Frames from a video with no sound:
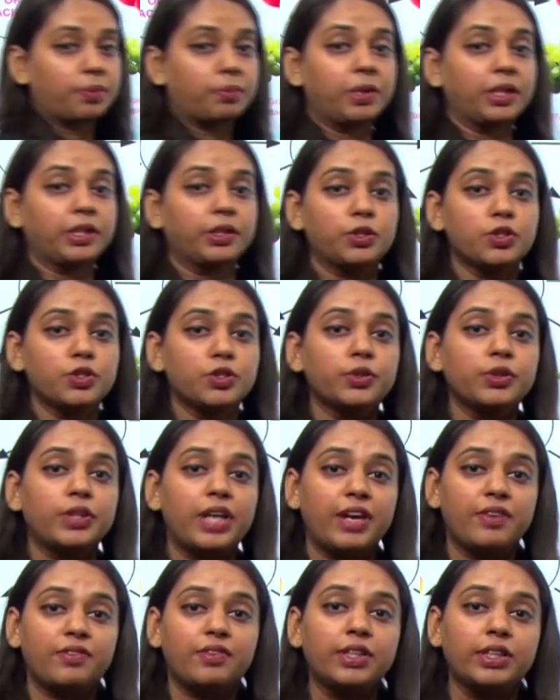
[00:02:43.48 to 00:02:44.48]
but you should
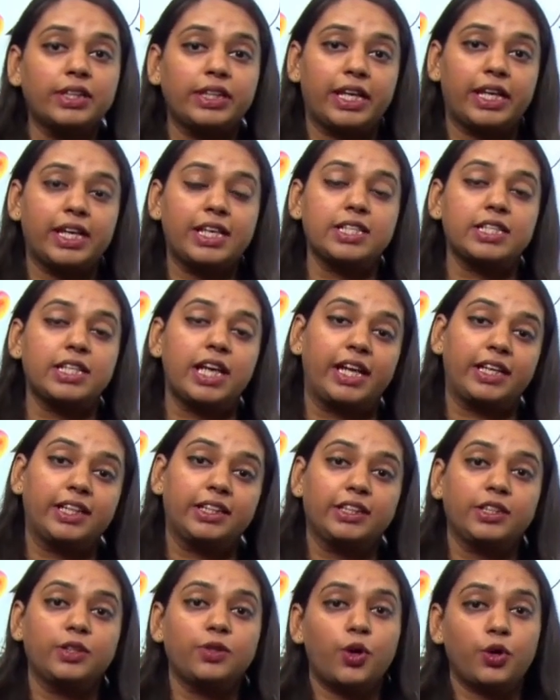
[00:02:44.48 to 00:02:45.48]
never taste
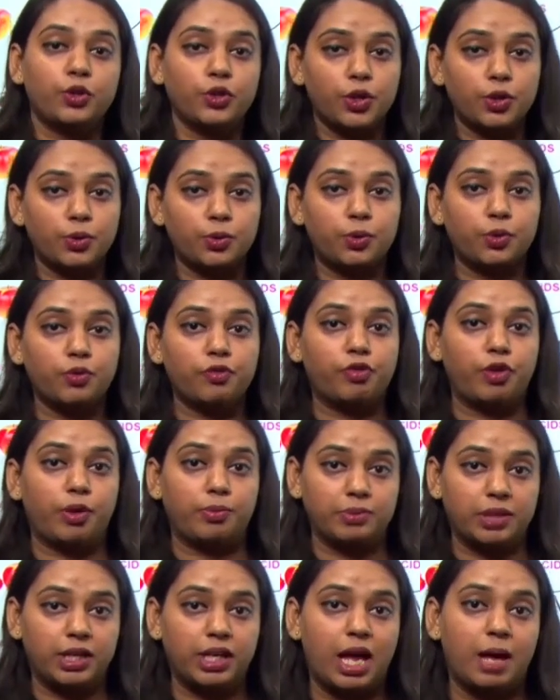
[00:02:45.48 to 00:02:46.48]
anything on your own
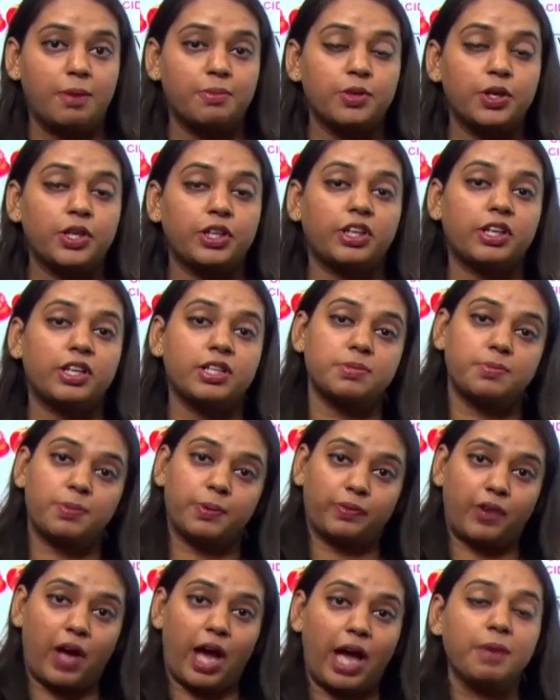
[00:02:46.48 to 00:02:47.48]
from the laboratories.
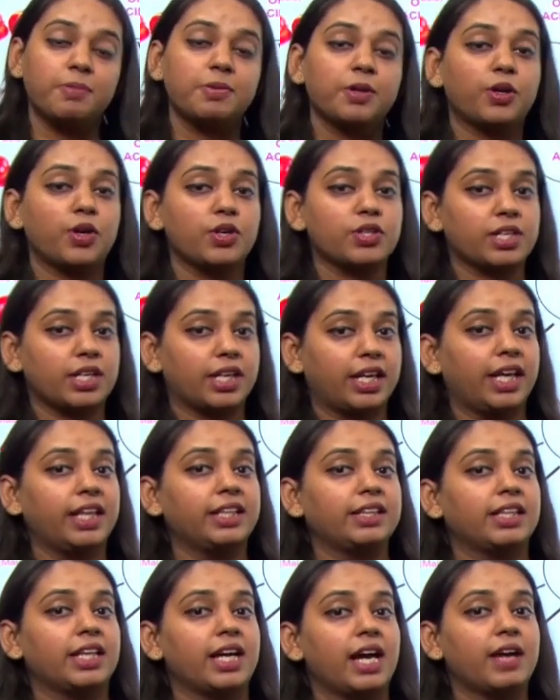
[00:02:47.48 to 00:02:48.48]
Why? Because
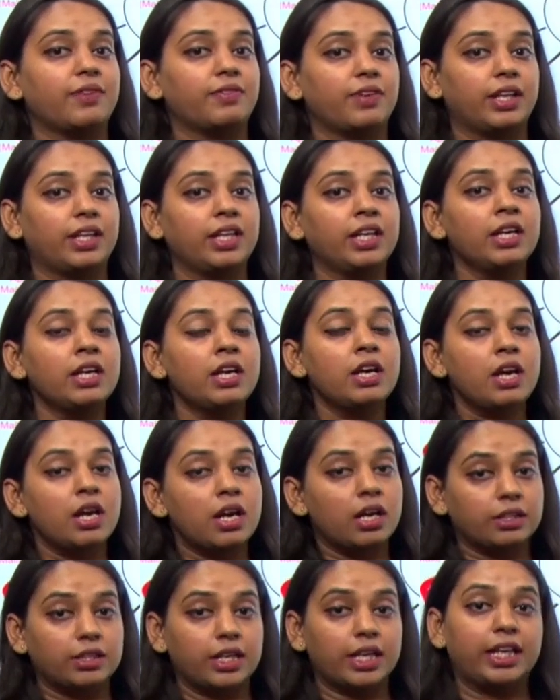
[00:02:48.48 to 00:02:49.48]
again
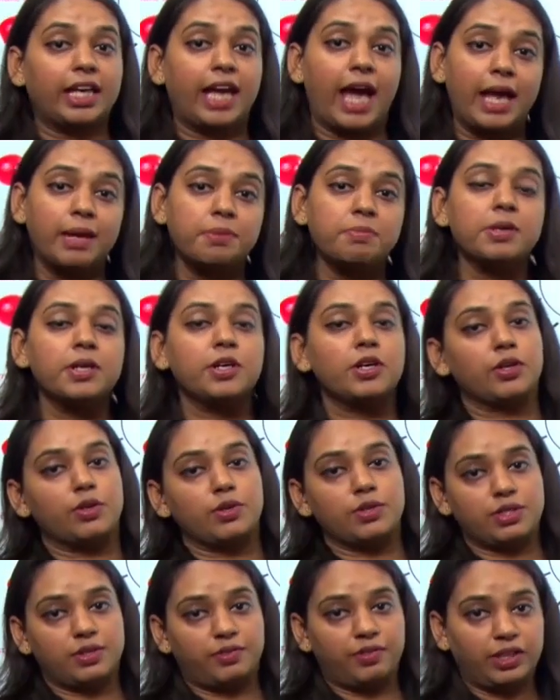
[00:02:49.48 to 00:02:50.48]
they can be
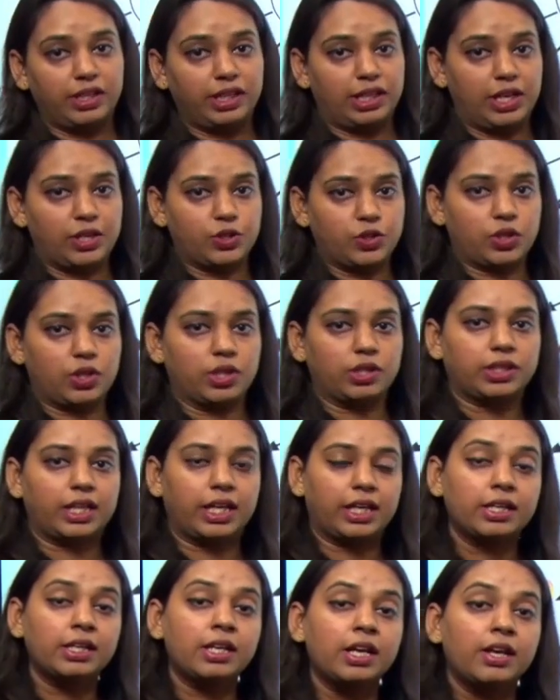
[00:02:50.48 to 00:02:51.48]
corrosive in nature.
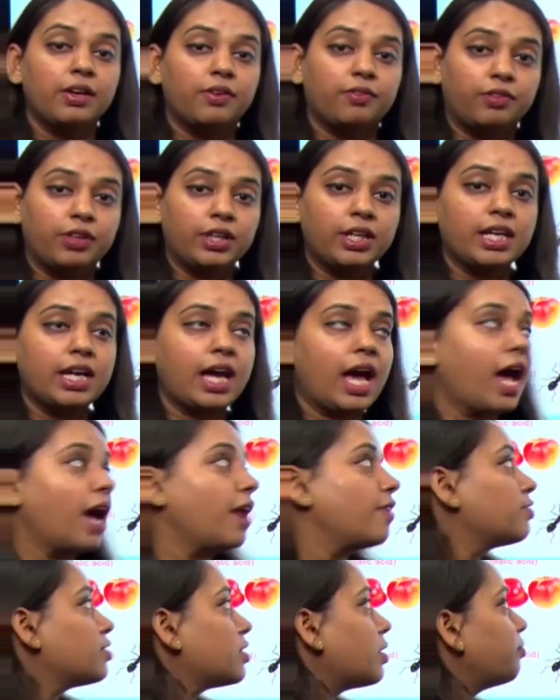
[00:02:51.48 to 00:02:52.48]
Then we
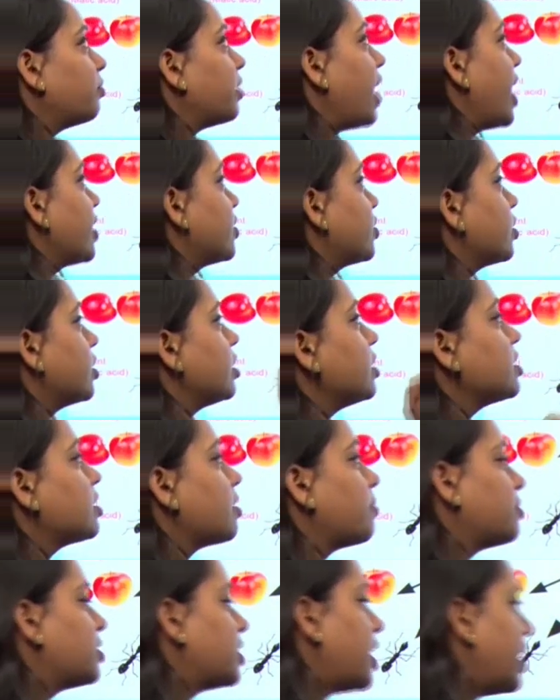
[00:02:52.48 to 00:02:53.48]
have some natural
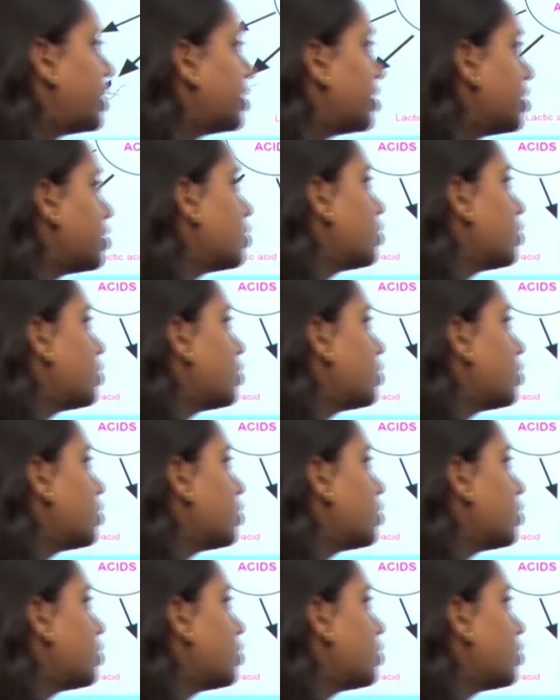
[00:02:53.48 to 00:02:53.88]
substances